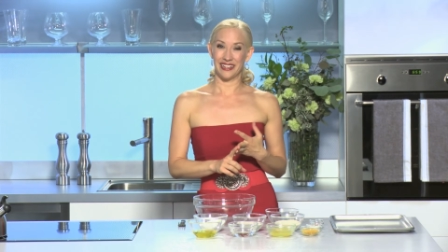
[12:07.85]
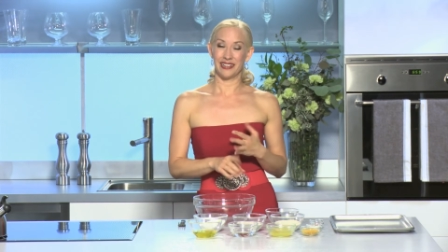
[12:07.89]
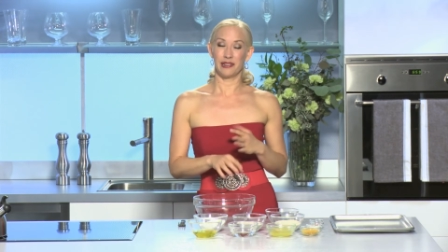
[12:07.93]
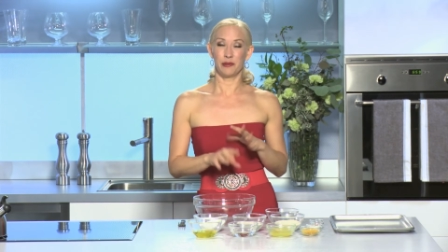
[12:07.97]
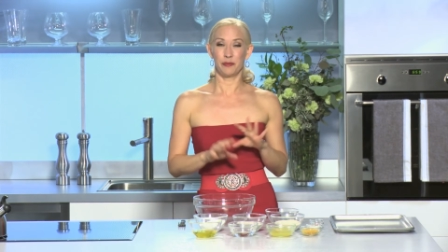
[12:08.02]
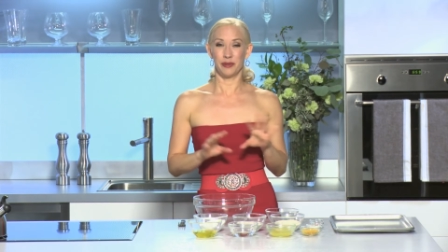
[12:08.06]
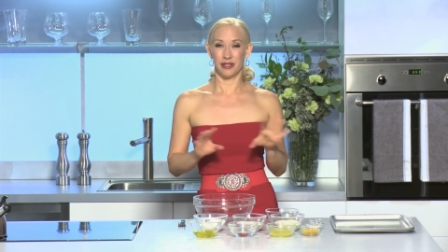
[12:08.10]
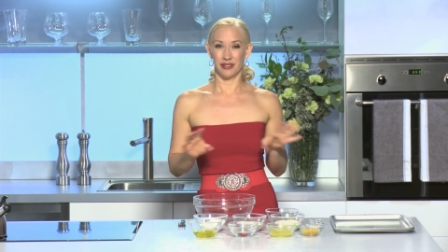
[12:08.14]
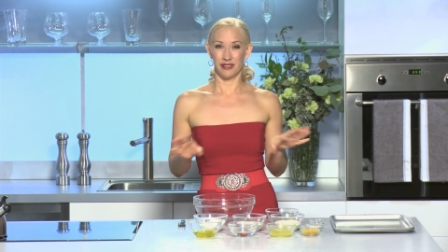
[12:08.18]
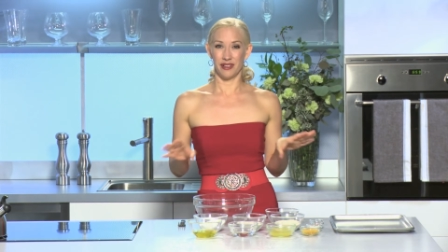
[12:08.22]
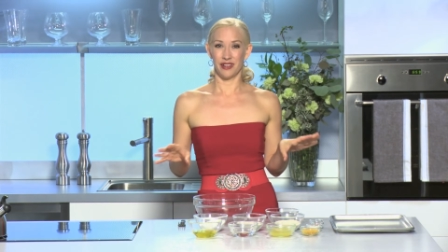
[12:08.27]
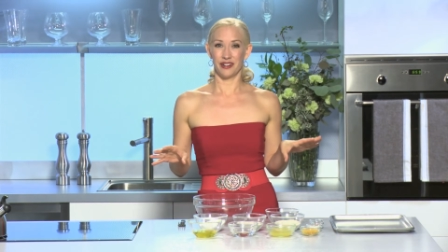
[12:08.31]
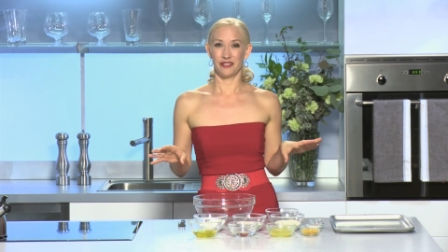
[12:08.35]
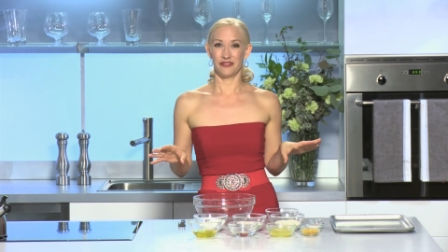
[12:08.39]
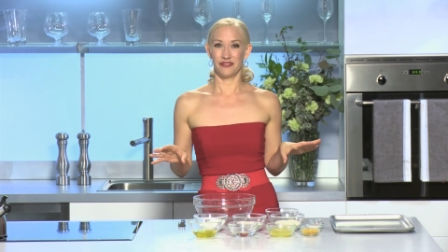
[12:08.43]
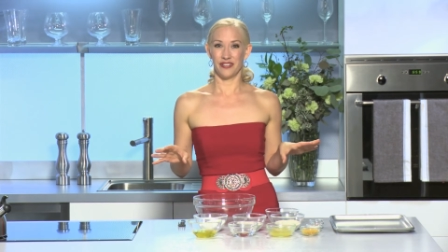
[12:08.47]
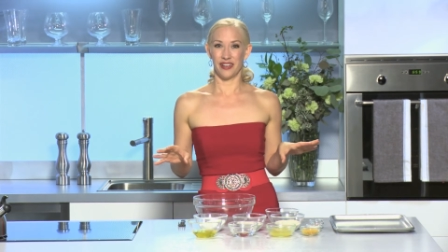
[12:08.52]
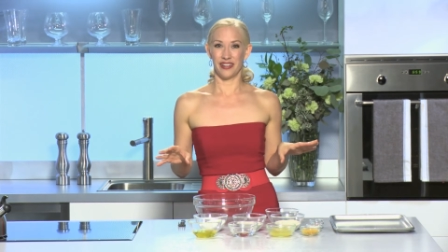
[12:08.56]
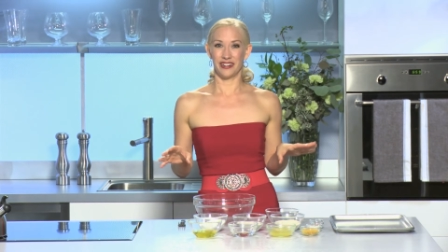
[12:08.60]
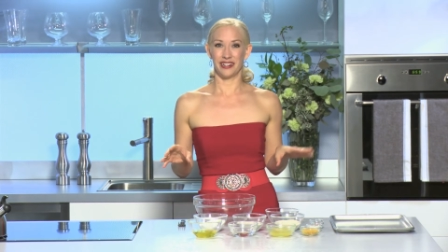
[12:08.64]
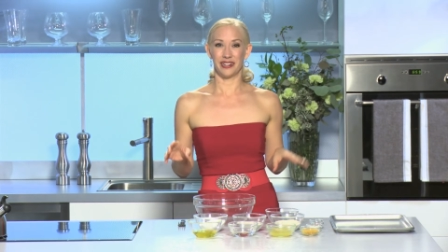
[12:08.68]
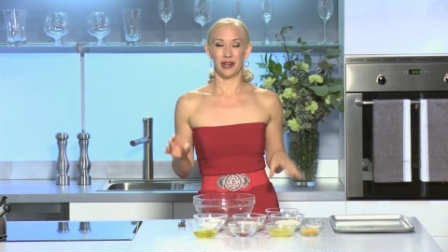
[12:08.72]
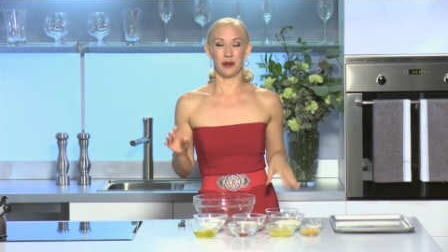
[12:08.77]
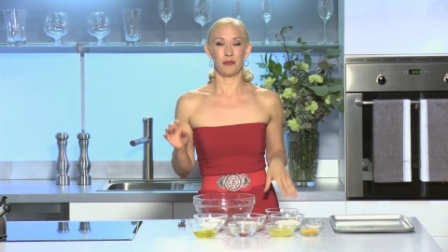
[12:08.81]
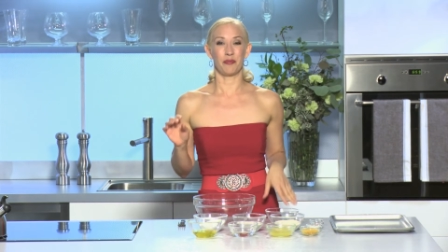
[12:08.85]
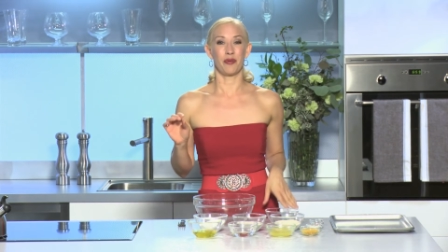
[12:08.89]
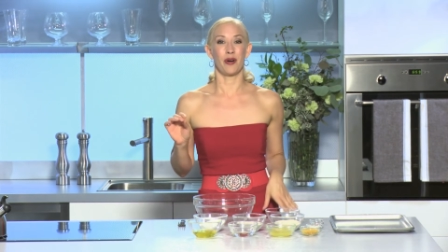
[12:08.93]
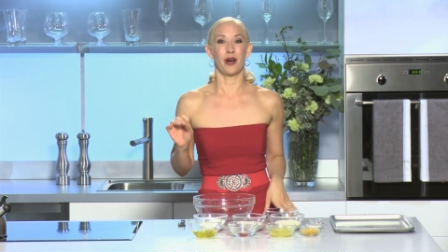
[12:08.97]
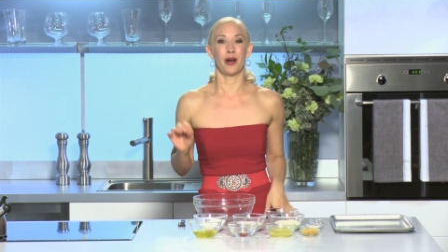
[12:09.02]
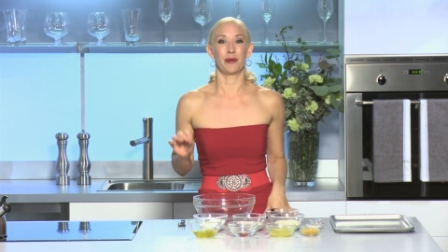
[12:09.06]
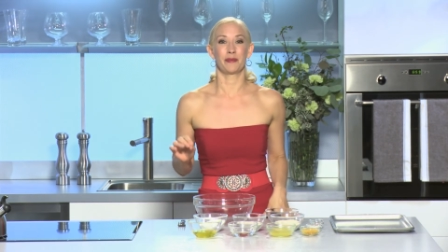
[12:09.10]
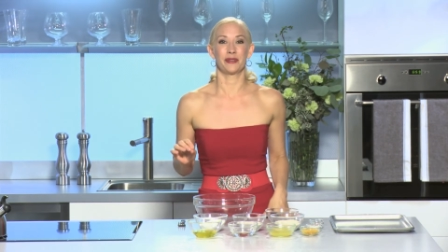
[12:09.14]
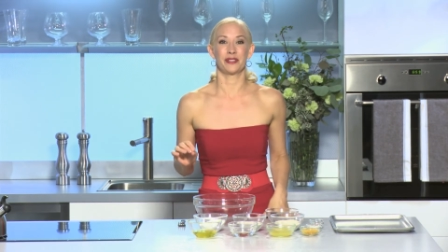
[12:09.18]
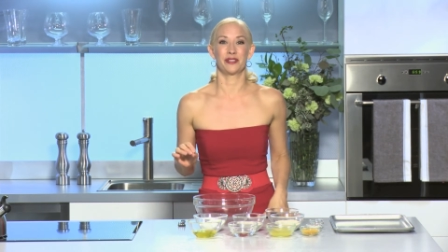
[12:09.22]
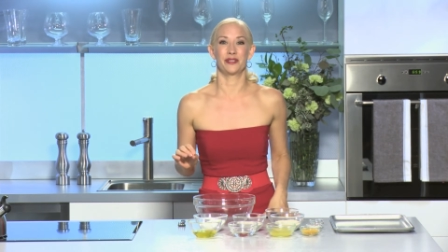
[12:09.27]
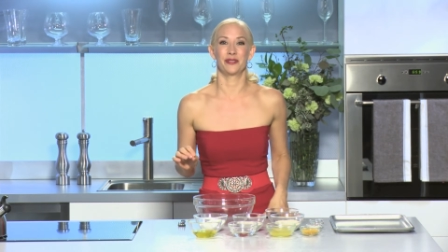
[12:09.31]
It'll be a lot of fun, and I
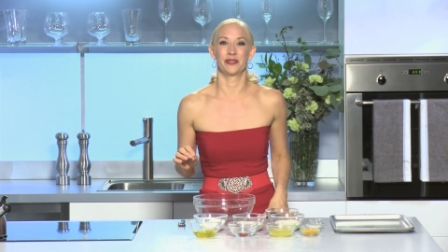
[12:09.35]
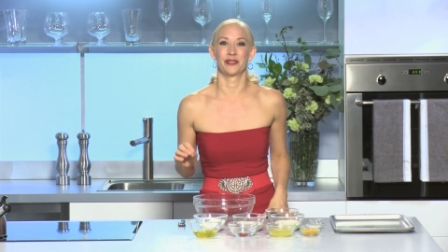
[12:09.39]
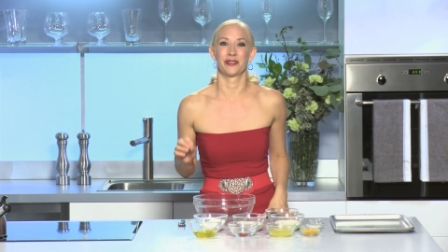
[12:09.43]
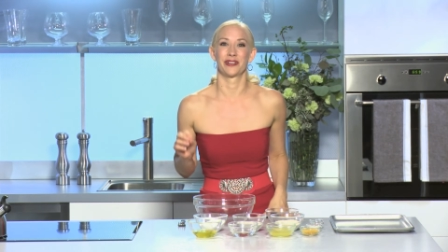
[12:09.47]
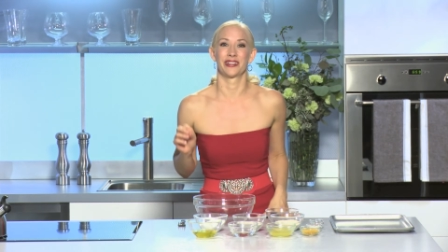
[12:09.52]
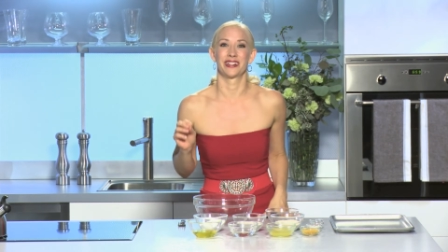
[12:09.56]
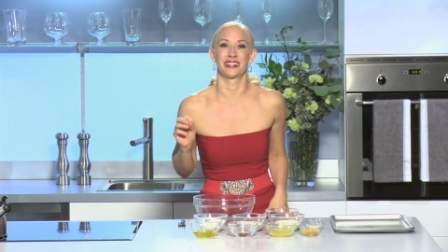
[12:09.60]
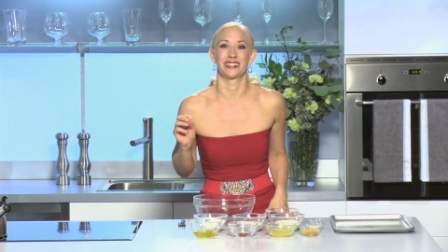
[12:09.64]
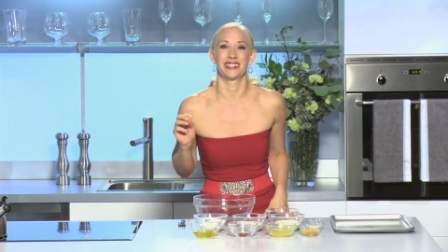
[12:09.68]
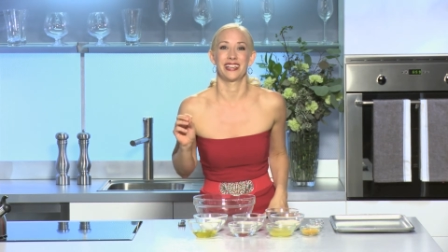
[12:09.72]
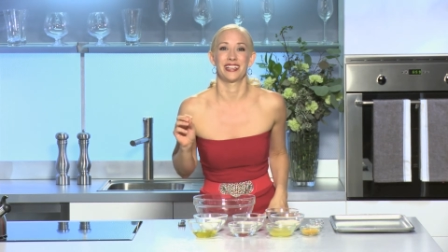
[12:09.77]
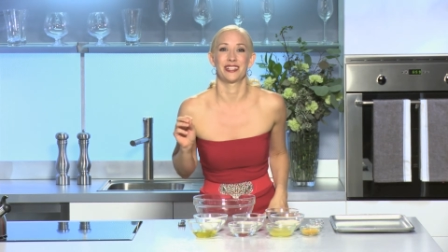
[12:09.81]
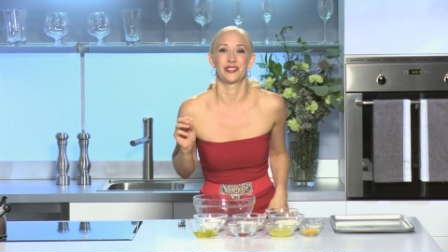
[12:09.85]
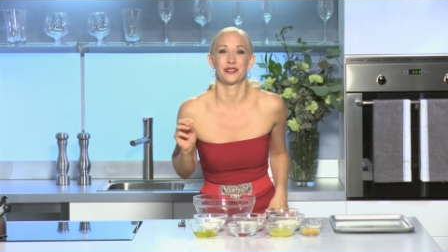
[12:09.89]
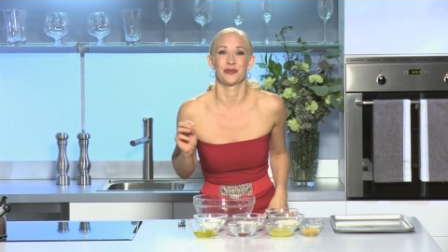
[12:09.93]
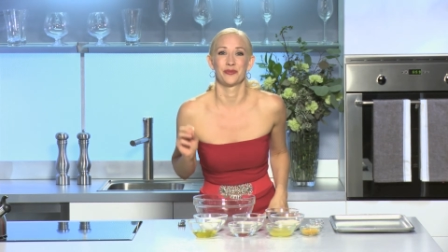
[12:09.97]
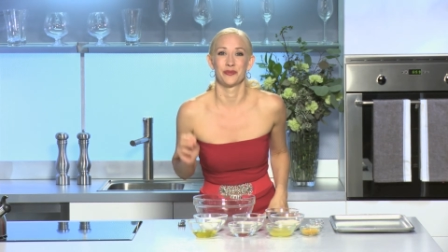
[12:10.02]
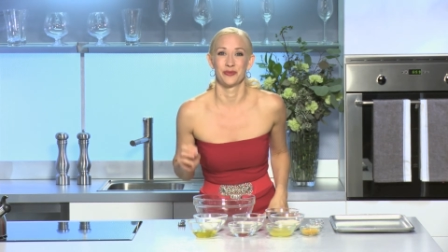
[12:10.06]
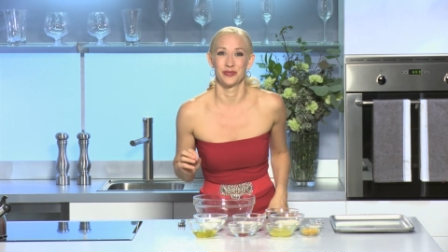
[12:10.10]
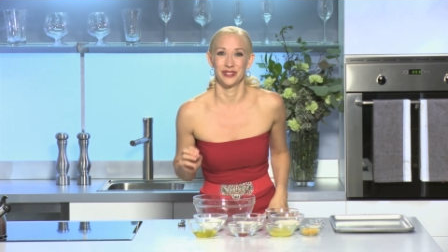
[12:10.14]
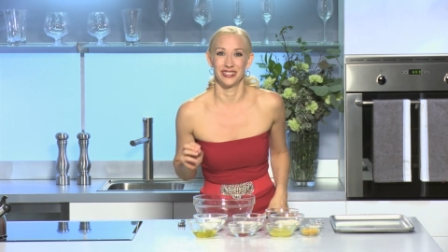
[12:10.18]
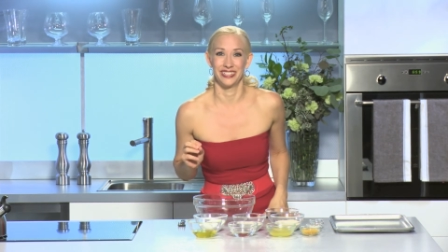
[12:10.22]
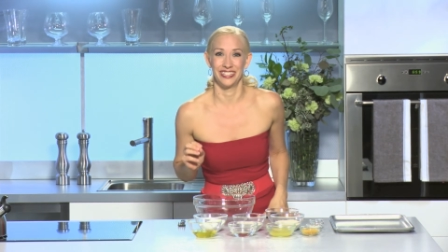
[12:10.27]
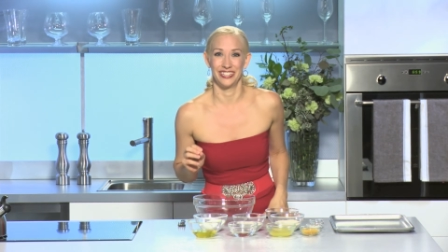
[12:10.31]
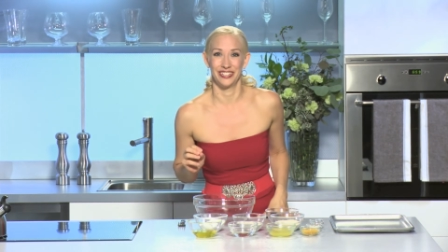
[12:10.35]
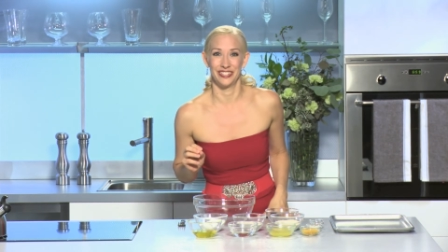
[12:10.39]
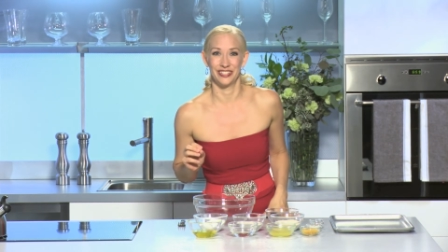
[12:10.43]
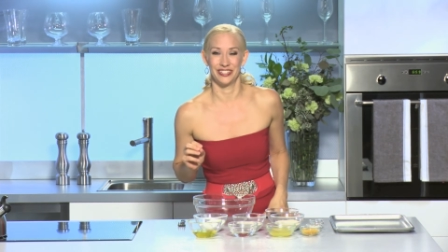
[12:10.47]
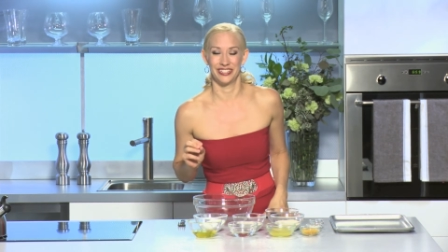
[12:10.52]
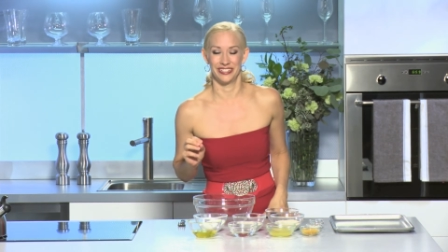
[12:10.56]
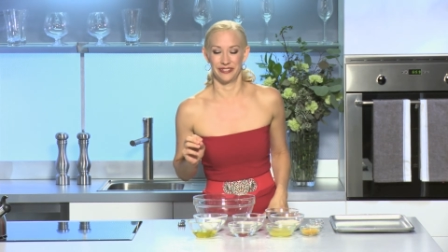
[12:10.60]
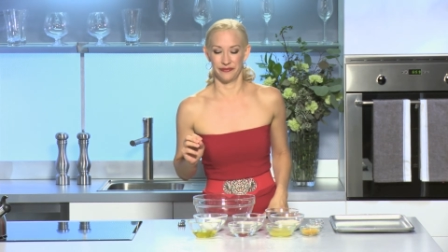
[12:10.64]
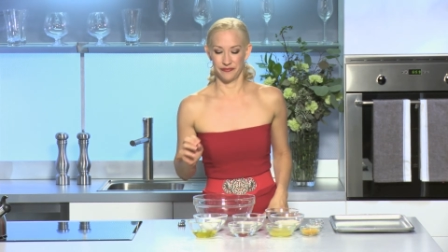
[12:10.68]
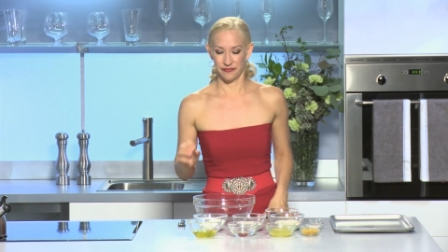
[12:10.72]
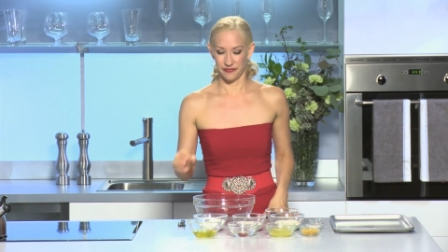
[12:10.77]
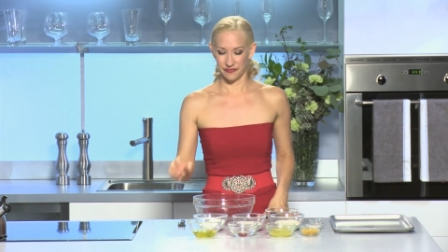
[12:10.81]
promise you they're gonna taste really
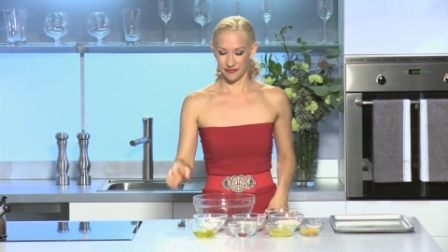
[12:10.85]
good.